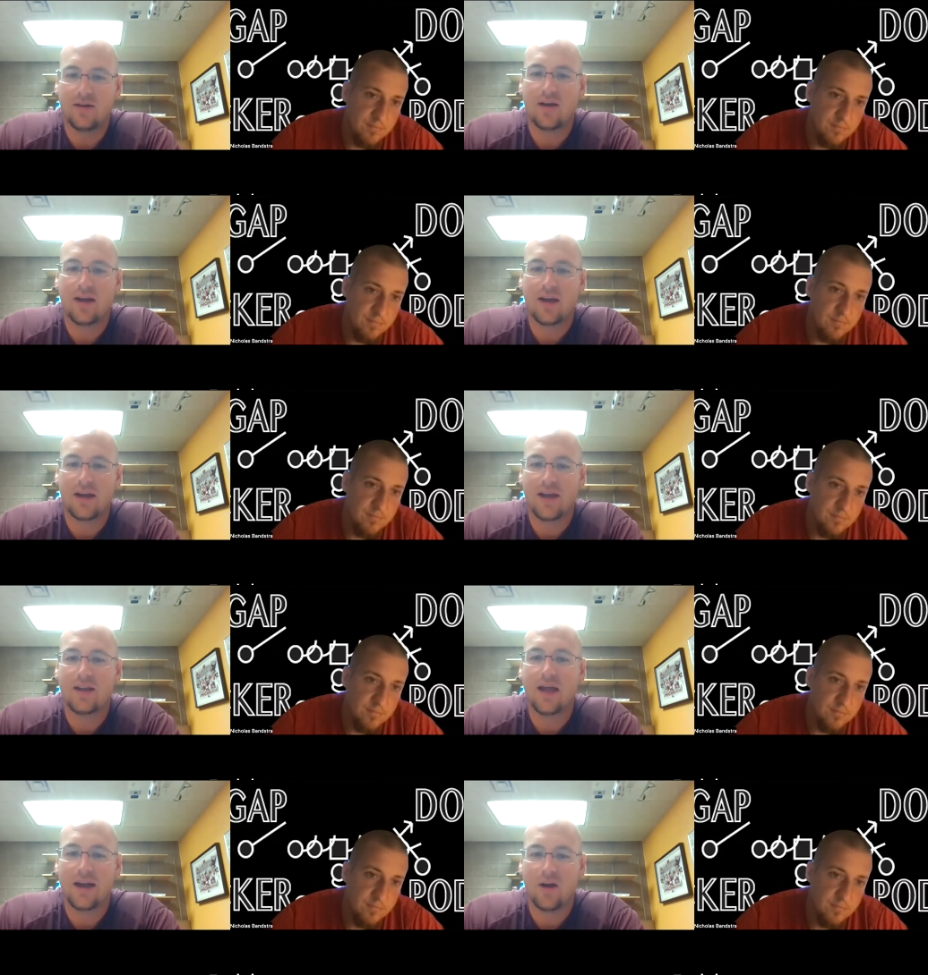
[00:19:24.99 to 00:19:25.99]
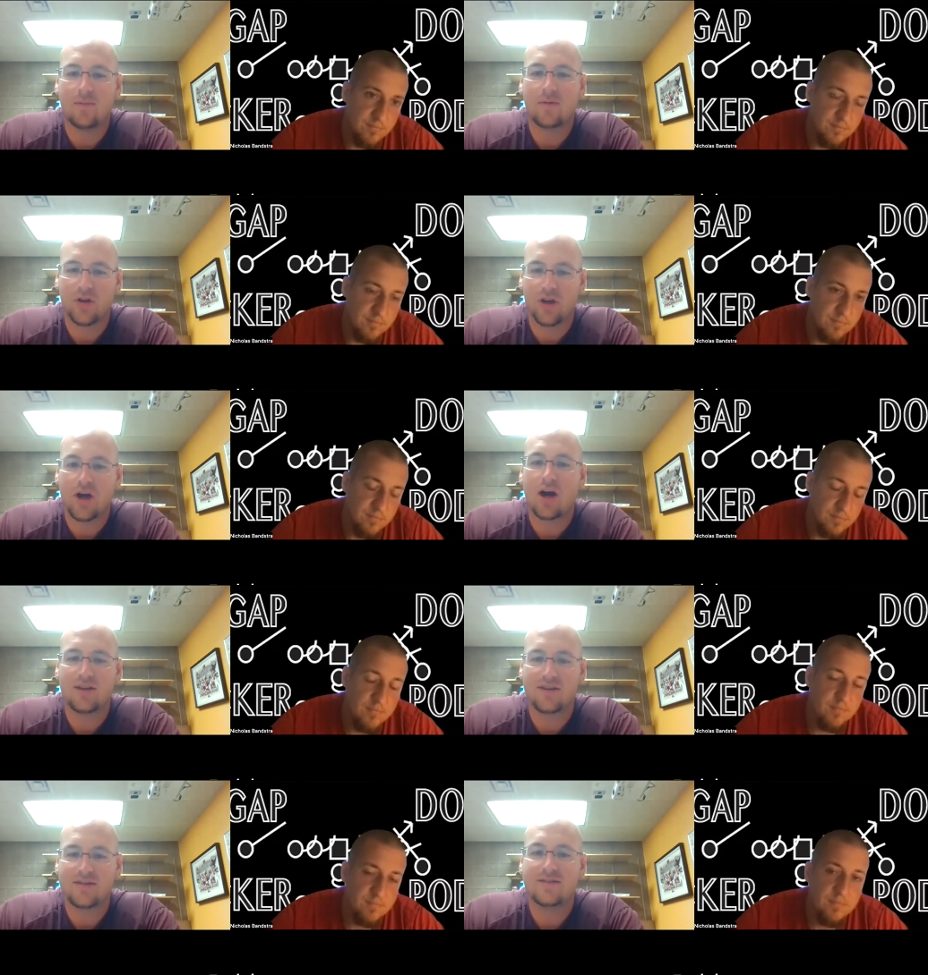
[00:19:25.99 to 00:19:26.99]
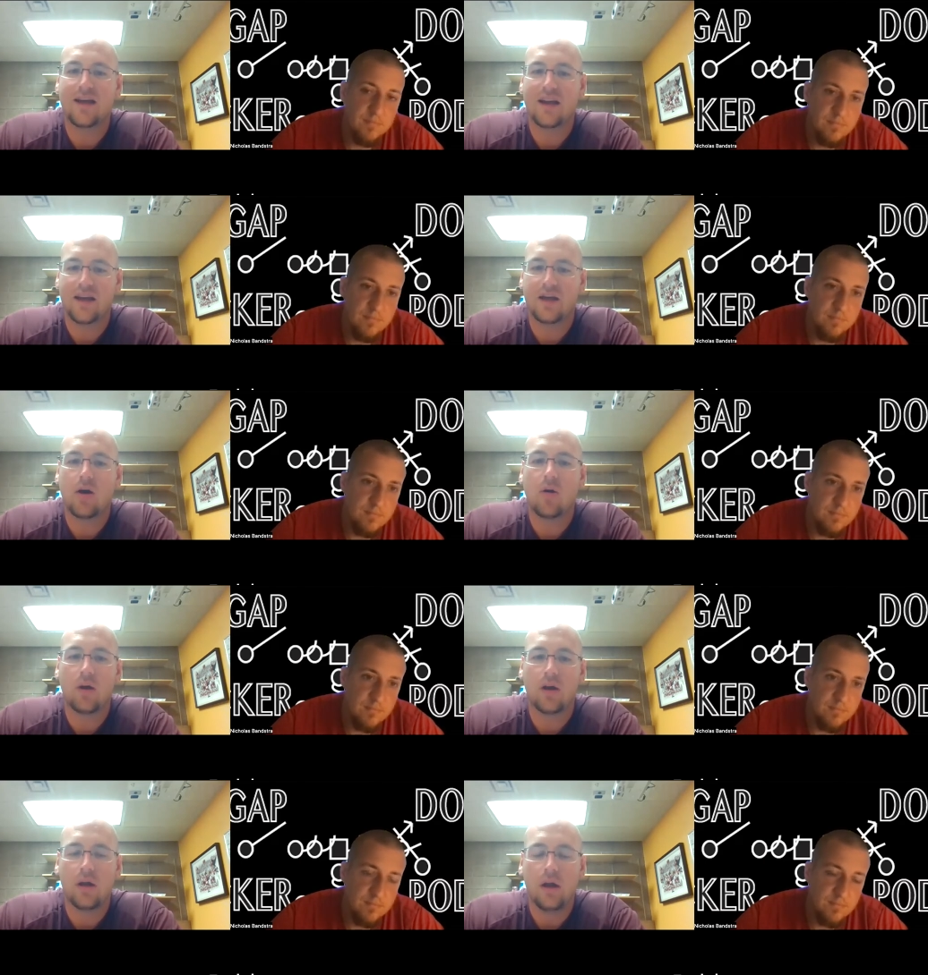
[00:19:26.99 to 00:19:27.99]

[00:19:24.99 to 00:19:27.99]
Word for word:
Speaker 1: you're not going to get a lot of help from your guard because he's got to get going.